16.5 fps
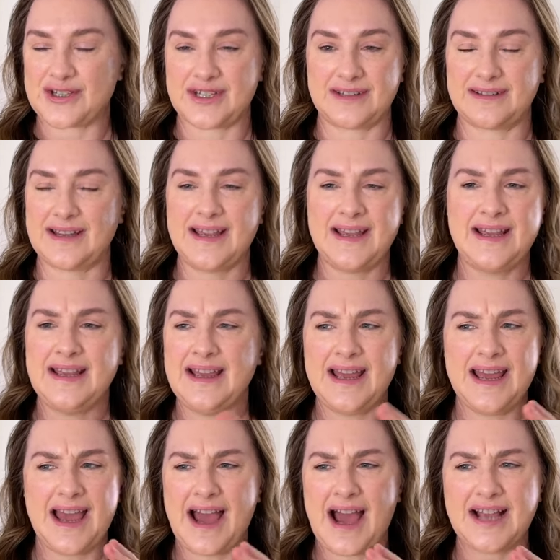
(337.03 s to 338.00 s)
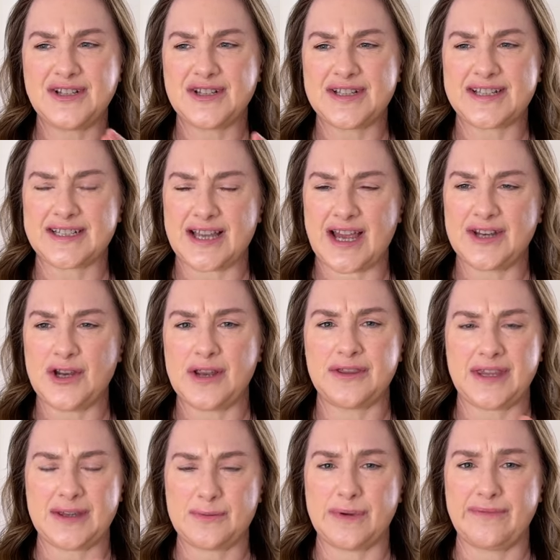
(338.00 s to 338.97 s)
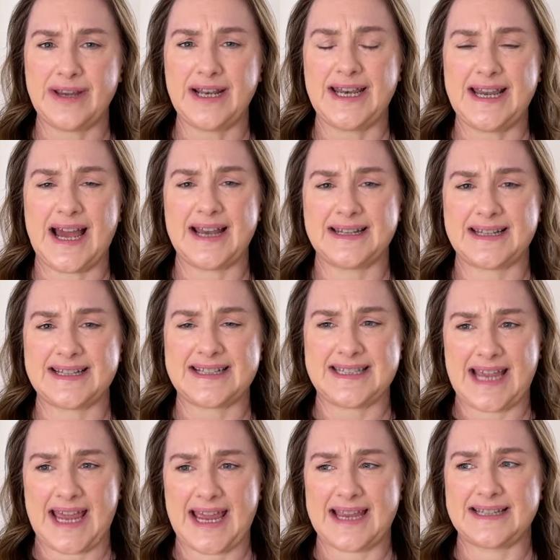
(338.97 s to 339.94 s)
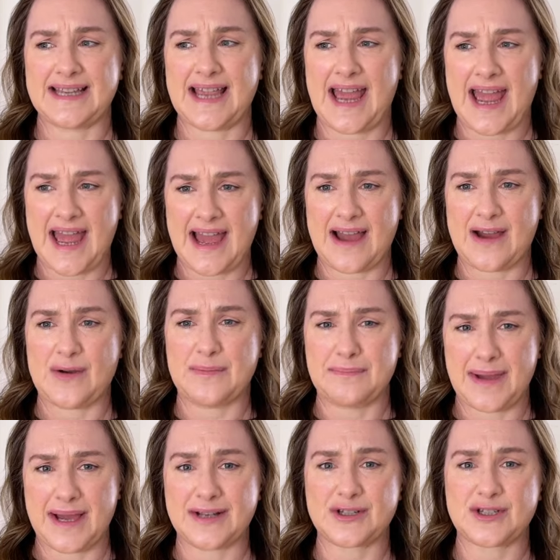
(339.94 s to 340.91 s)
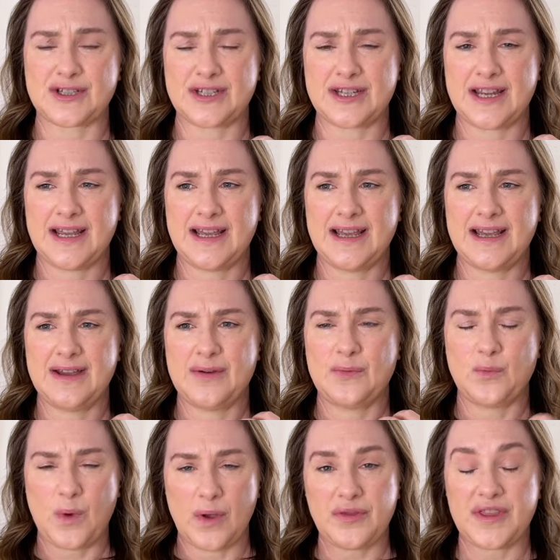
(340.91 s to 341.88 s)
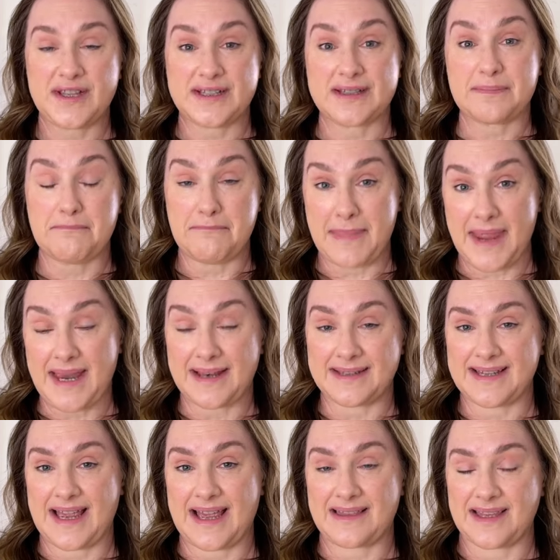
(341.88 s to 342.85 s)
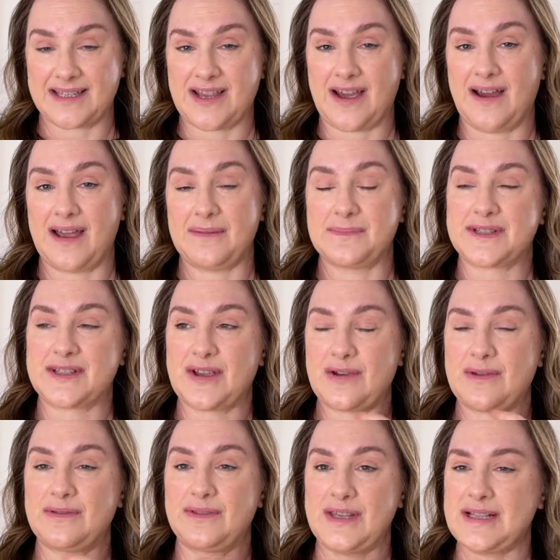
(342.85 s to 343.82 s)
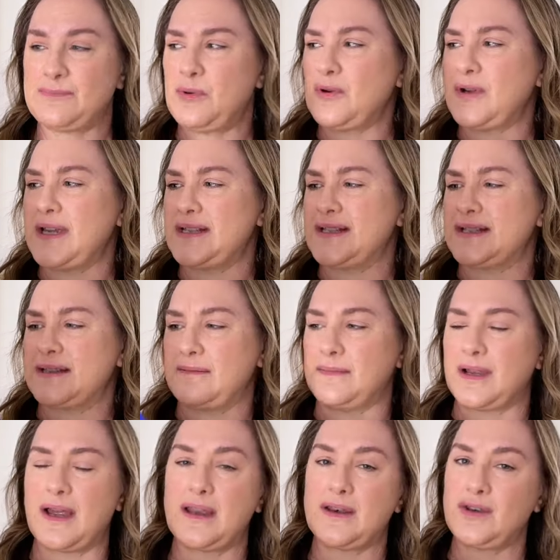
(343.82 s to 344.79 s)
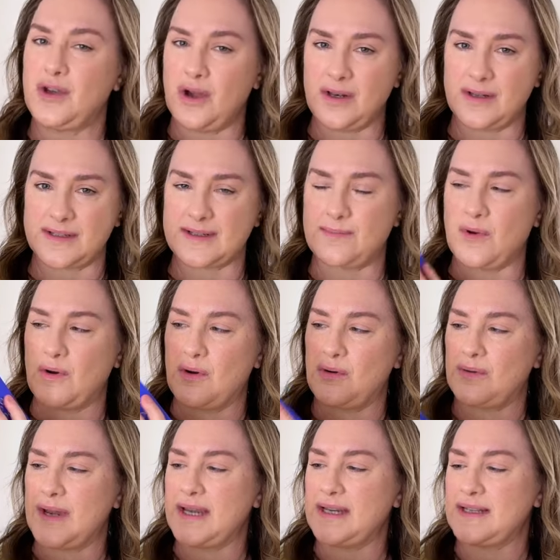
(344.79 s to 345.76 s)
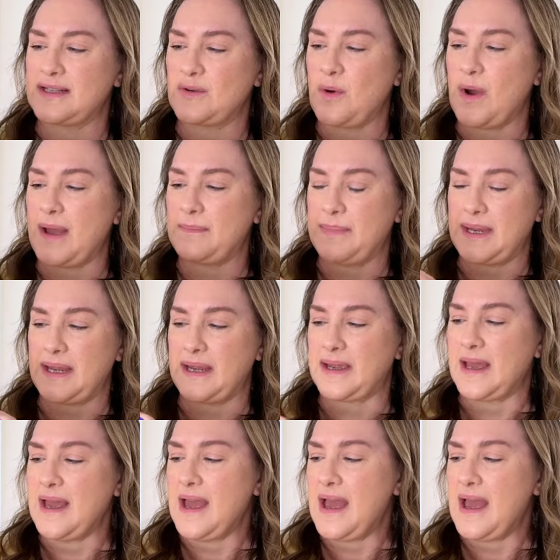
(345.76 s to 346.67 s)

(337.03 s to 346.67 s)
And I don't think we really understand how much, what this meant at the time. So this book is not small. It is quite big.